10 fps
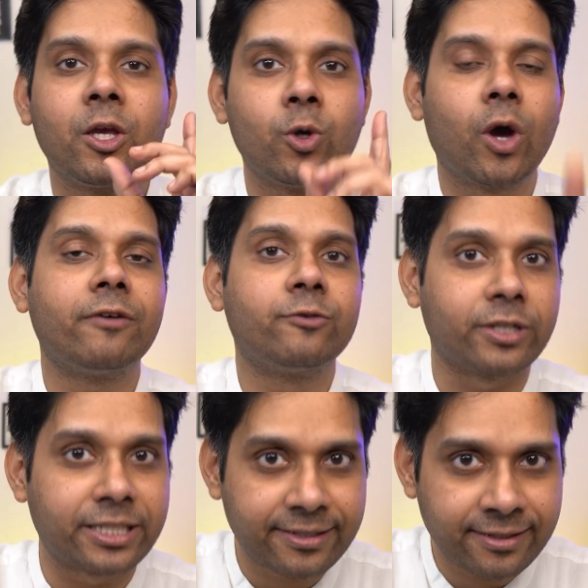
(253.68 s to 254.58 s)
You have to
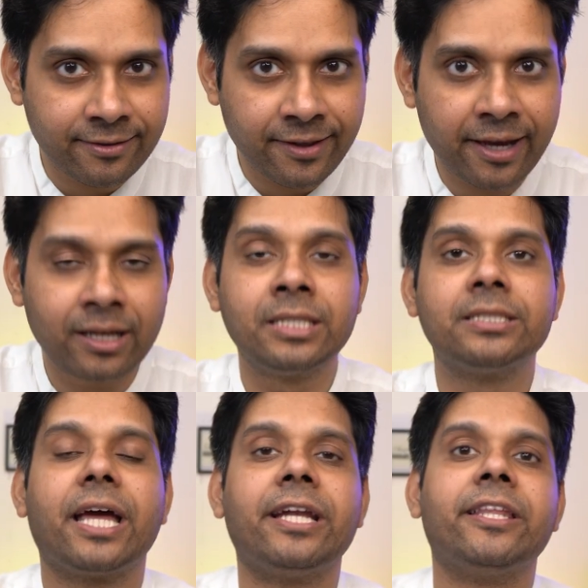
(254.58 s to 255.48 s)
register there,
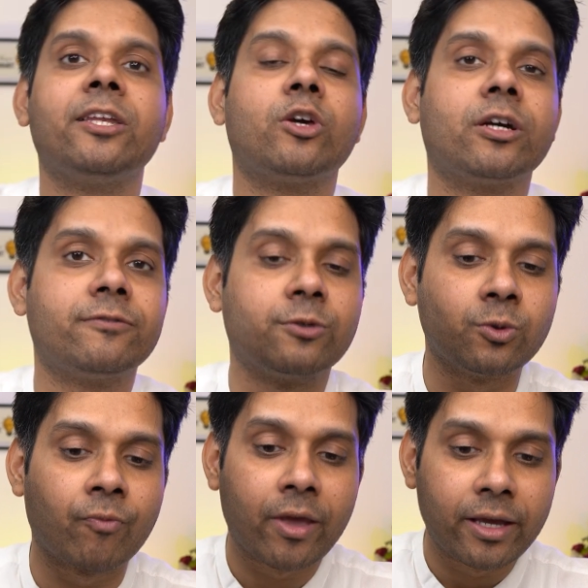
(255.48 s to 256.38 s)
and then you have
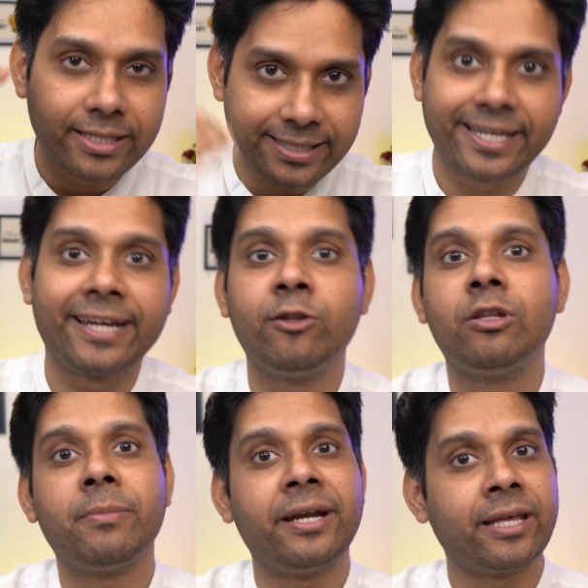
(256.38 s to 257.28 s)
to schedule
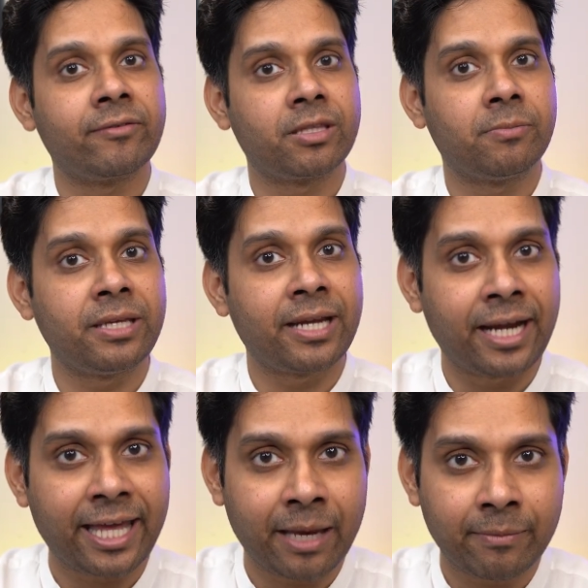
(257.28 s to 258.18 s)
the meeting with me
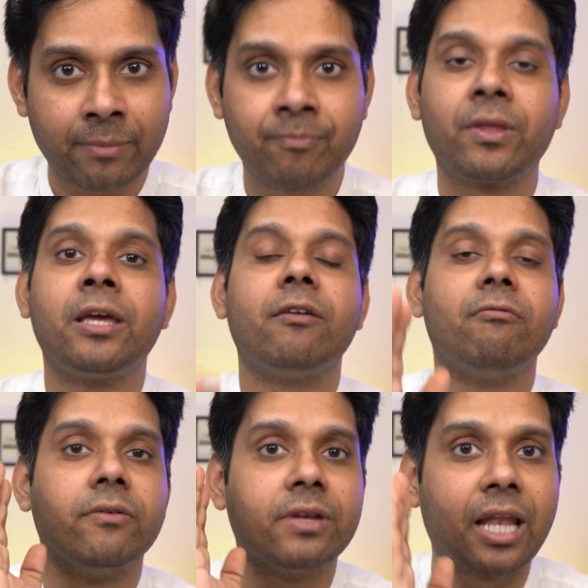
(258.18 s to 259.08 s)
and Neha ma'am.
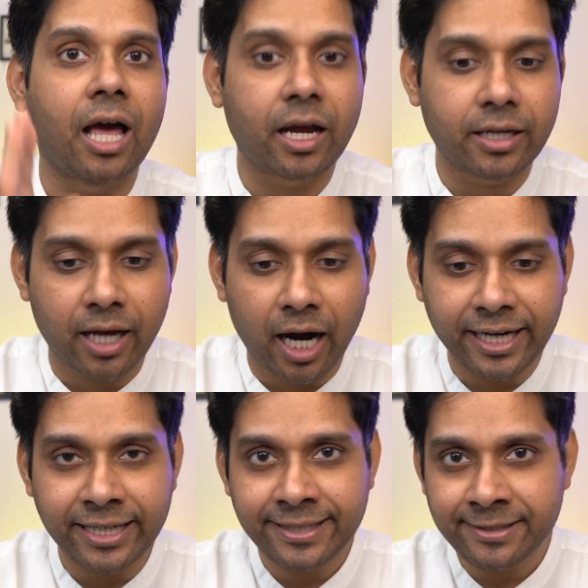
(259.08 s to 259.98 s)
We will uh,
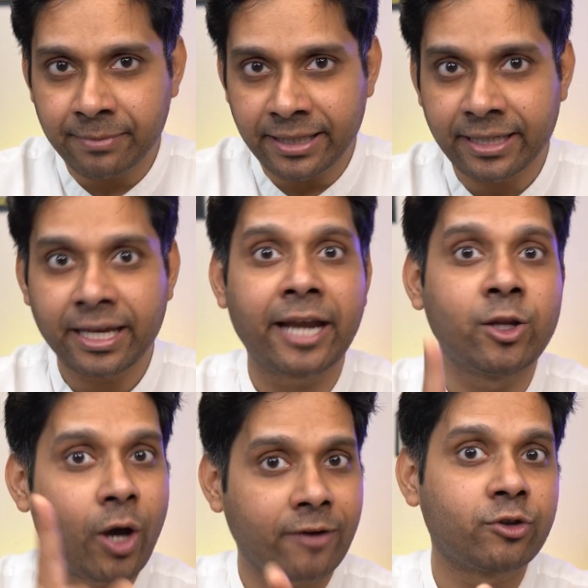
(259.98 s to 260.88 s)
attend this meeting, and
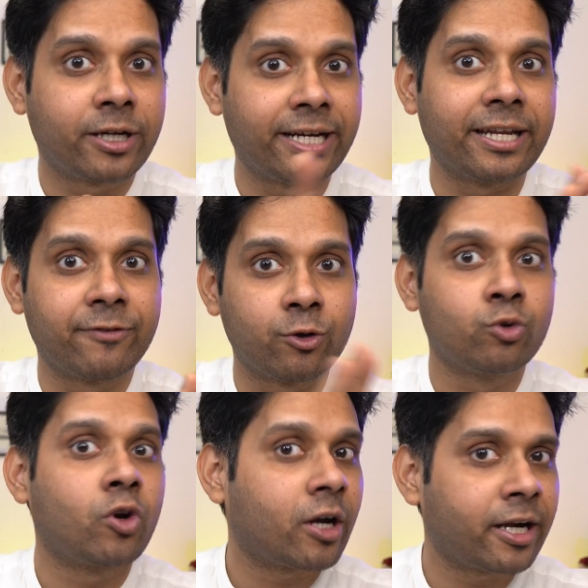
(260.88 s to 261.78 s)
you have to attend. If you
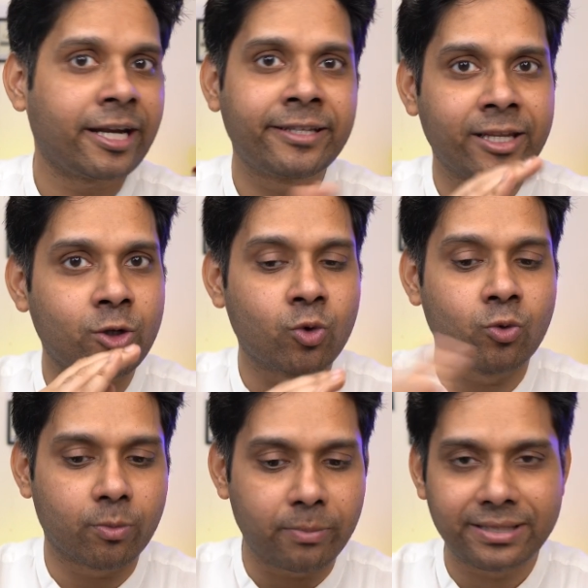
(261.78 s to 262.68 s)
do not attend, then
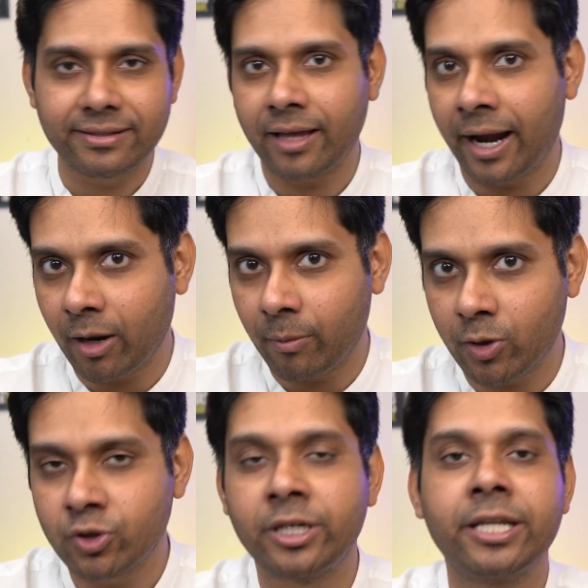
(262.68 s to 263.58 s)
you miss that
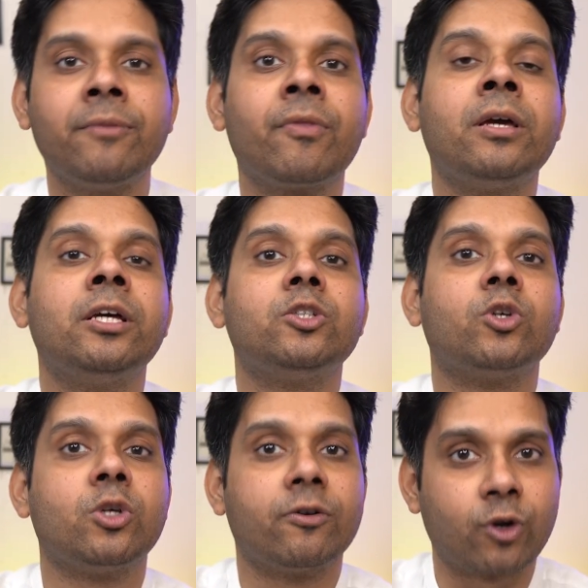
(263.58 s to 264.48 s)
opportunity.
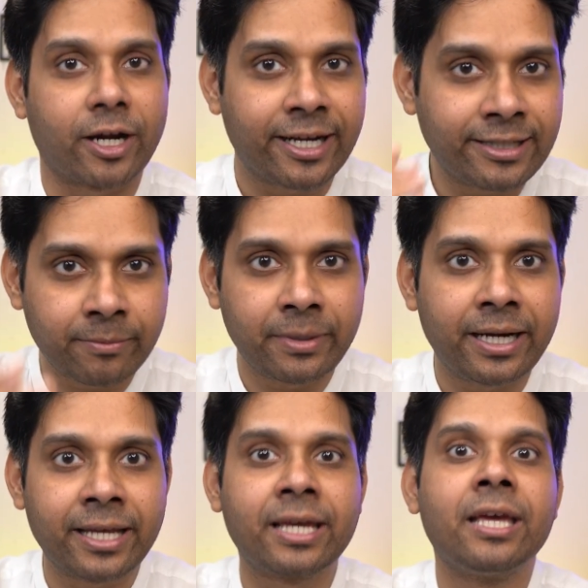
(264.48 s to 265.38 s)
So you have to attend the
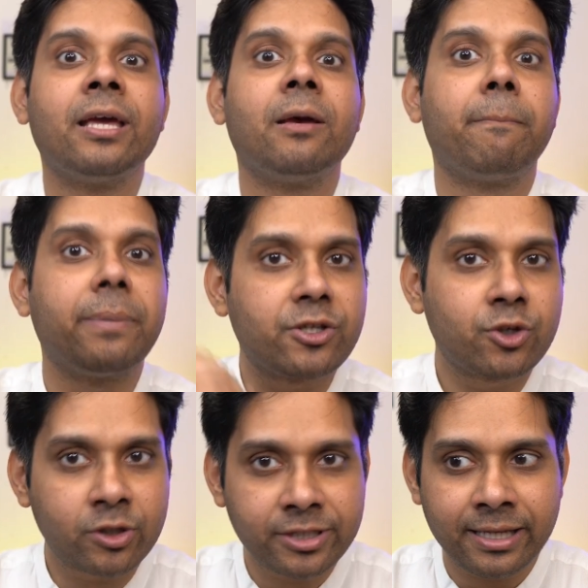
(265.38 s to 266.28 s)
meeting, pitch
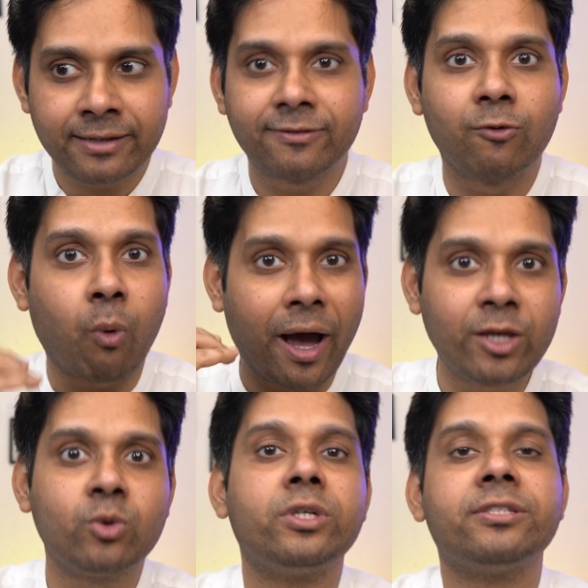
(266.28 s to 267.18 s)
yourself why
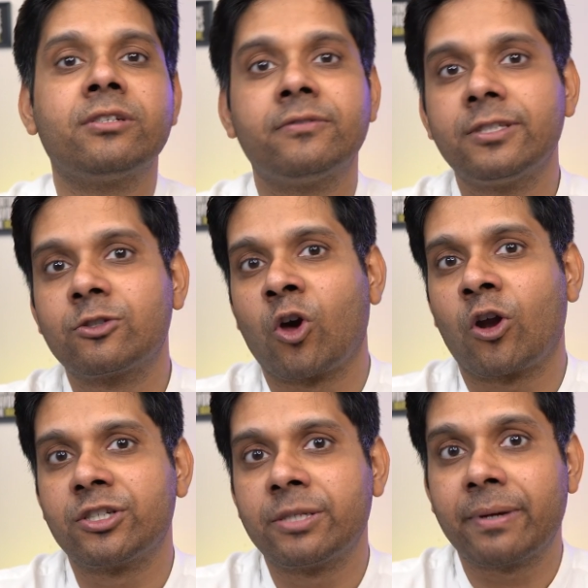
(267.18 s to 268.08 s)
you deserve this
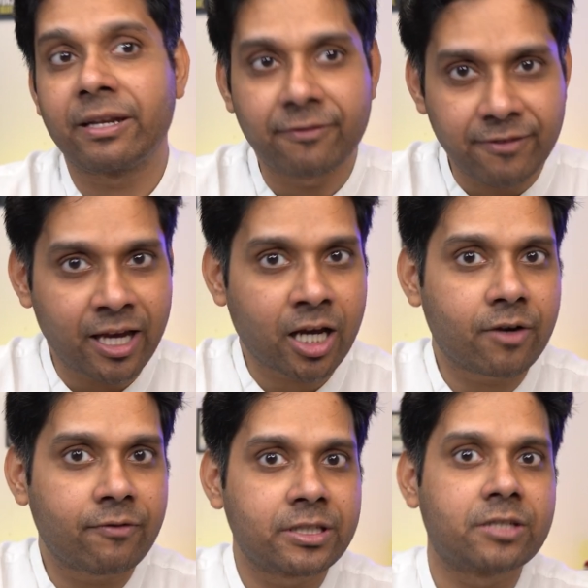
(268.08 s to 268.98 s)
scholarship, and if we are
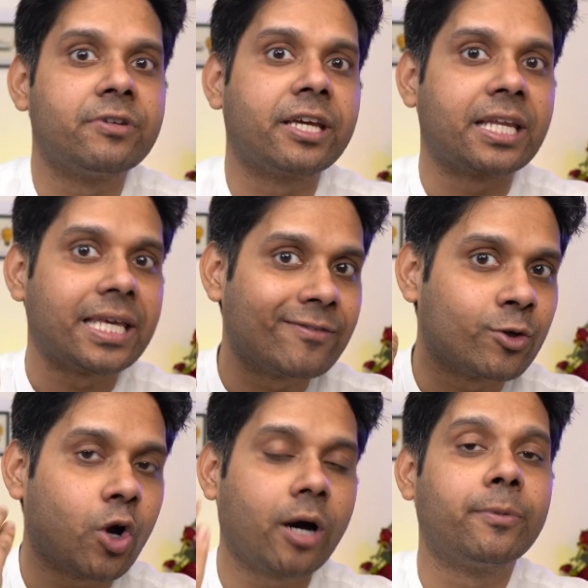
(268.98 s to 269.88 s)
convinced, we can give
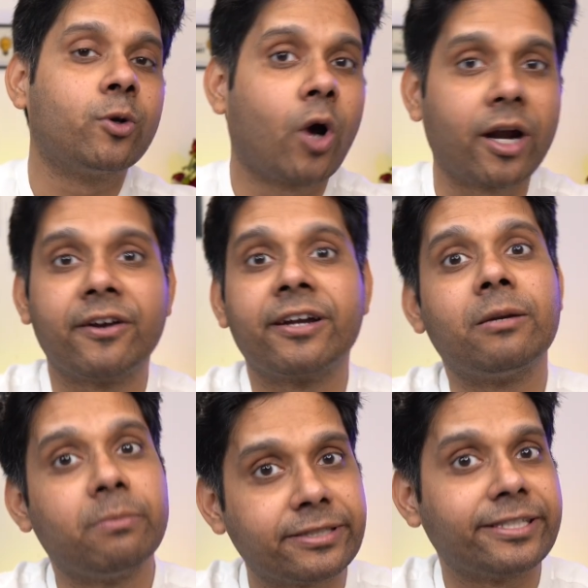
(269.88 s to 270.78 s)
you up to one
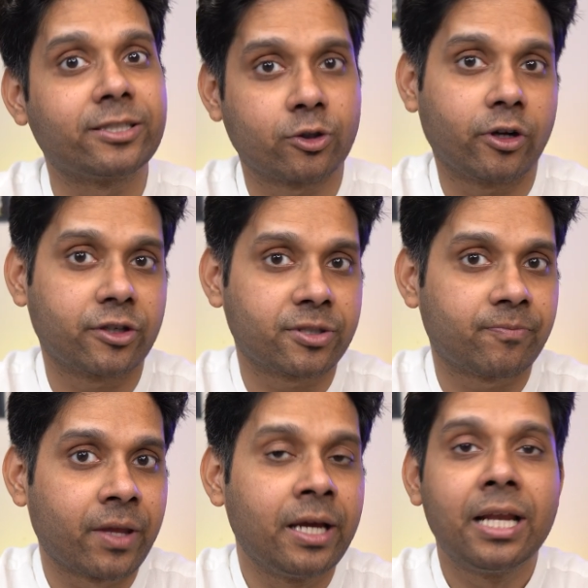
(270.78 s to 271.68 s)
hundred percent scholarship.
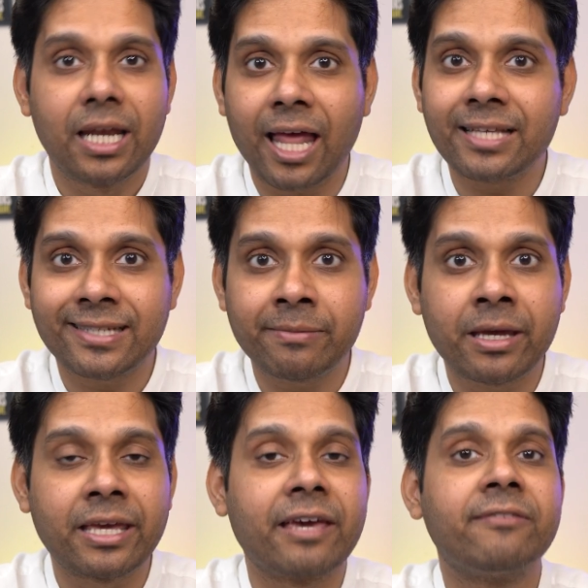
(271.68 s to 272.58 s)
Last time
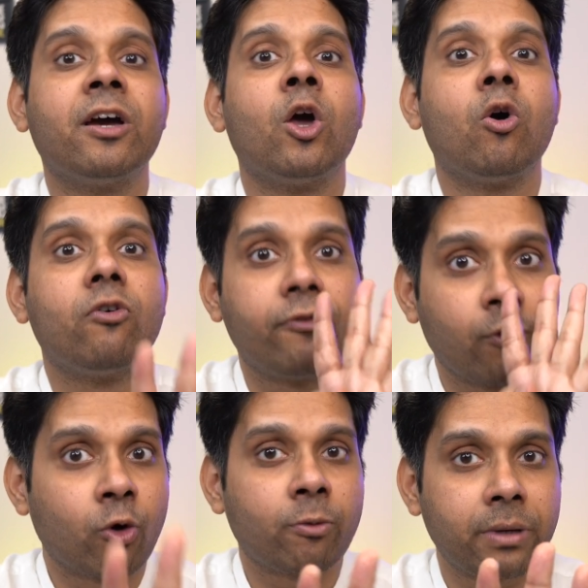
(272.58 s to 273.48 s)
I gave
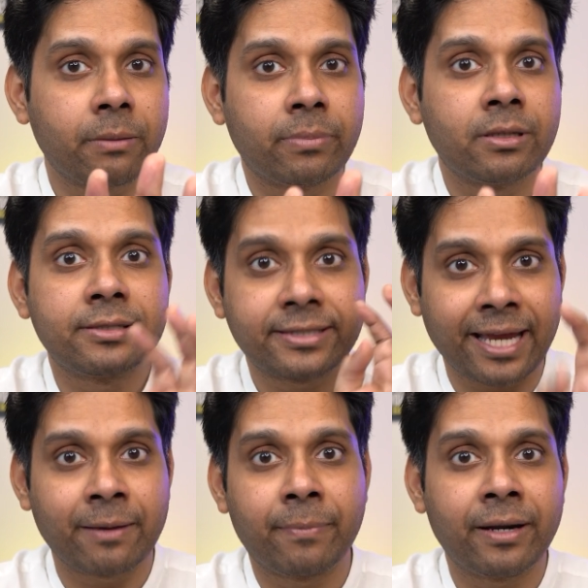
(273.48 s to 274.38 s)
four people
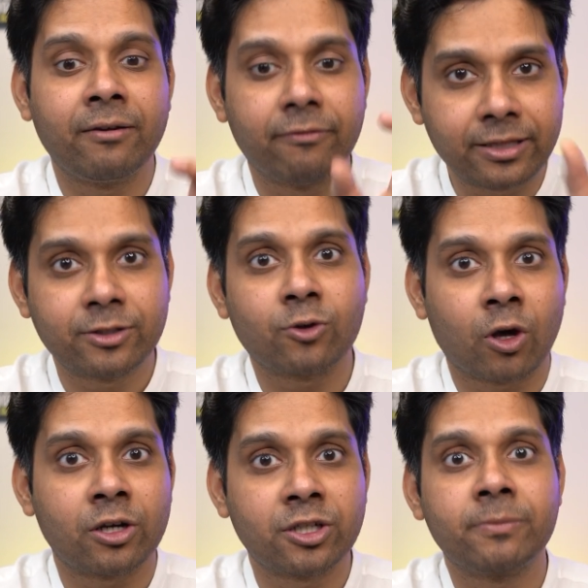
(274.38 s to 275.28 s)
stipend with
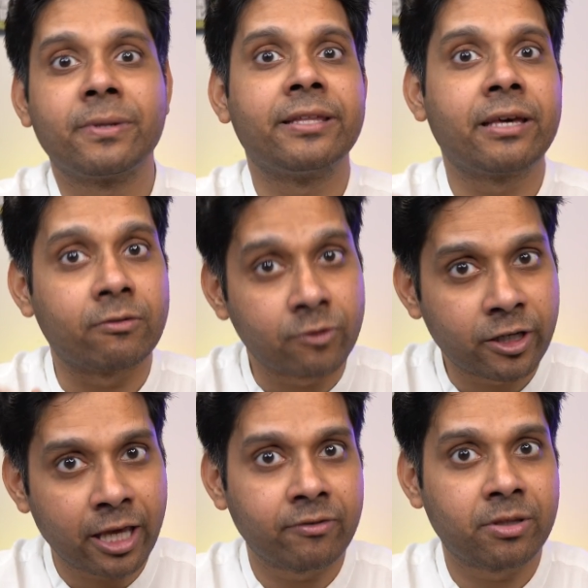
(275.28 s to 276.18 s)
scholarship, and they are
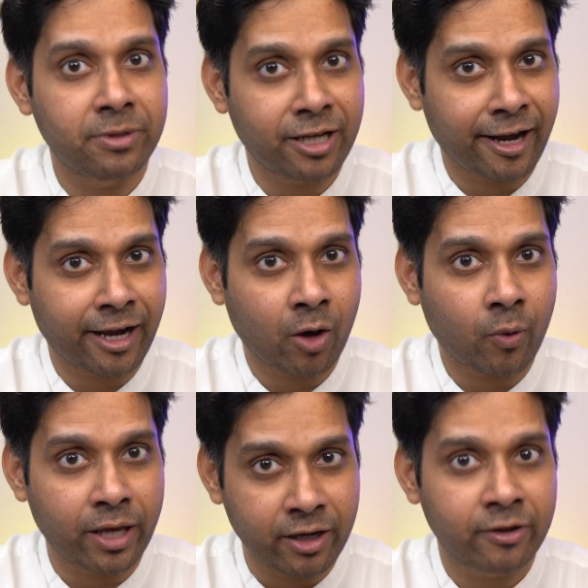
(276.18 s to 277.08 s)
working with me right now
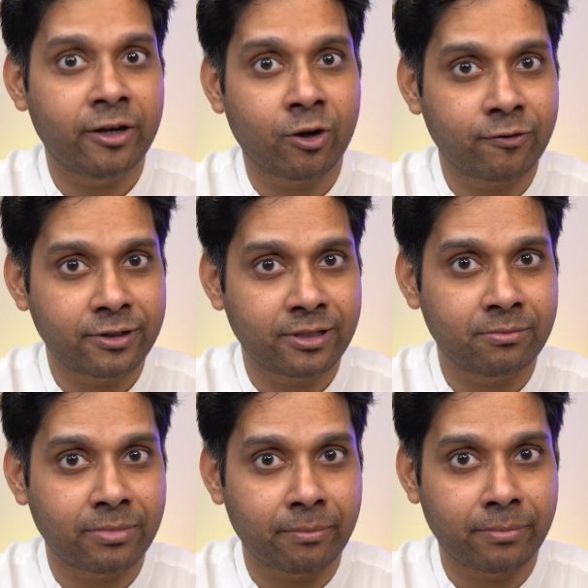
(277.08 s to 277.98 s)
here in office
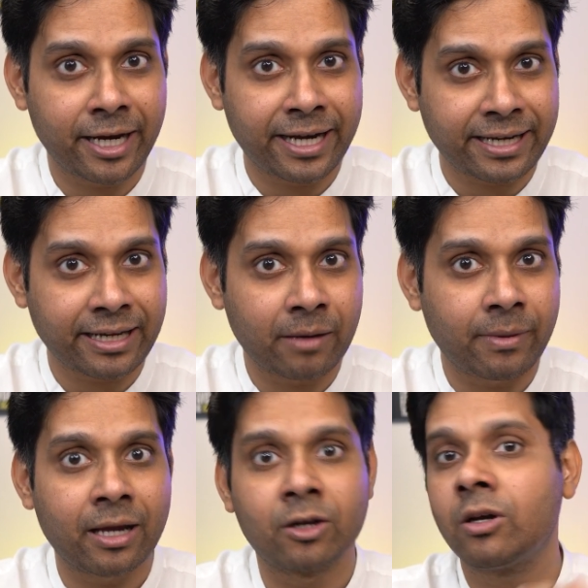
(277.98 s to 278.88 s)
in Biotecnika
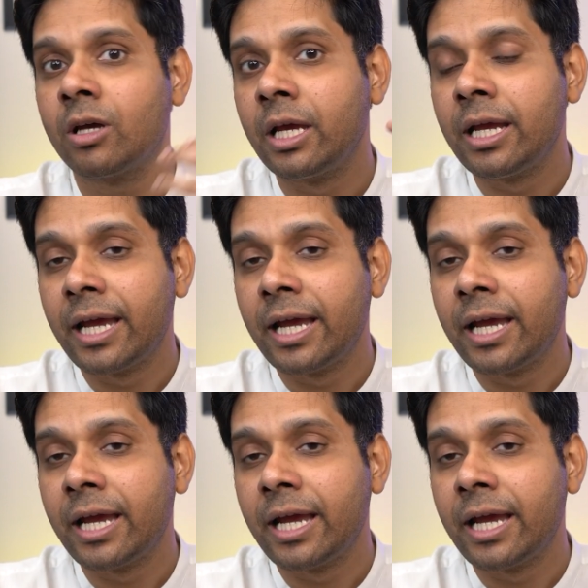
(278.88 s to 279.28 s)
Bangalore.